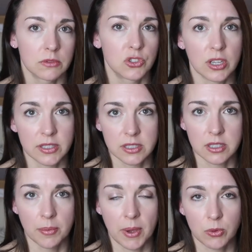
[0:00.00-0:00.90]

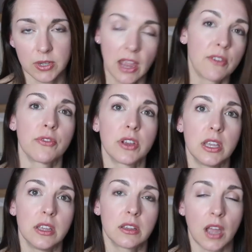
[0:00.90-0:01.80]
just about
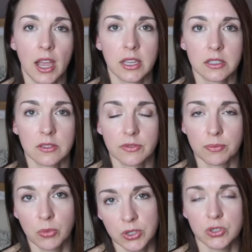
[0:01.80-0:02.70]
every kind
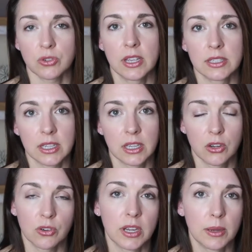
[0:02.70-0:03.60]
of
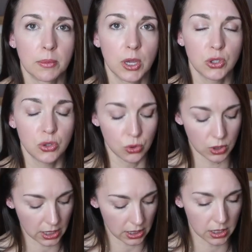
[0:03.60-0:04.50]
moisturizing cream you
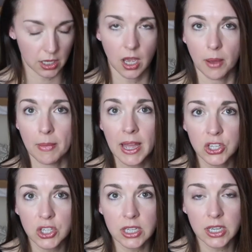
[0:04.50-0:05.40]
can
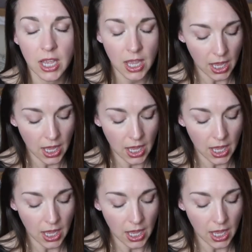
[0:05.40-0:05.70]
imagine.